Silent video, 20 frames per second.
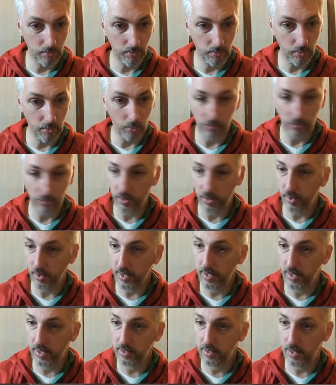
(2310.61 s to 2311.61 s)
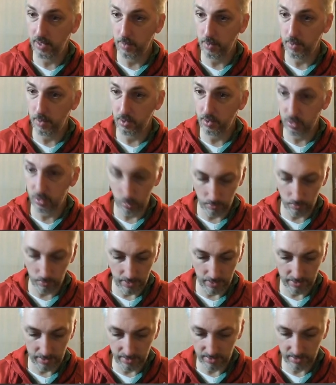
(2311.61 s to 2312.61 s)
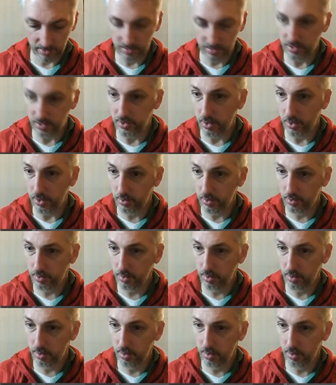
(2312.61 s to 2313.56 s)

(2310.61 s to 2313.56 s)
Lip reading: over the landscape here. So we'll make this the darker,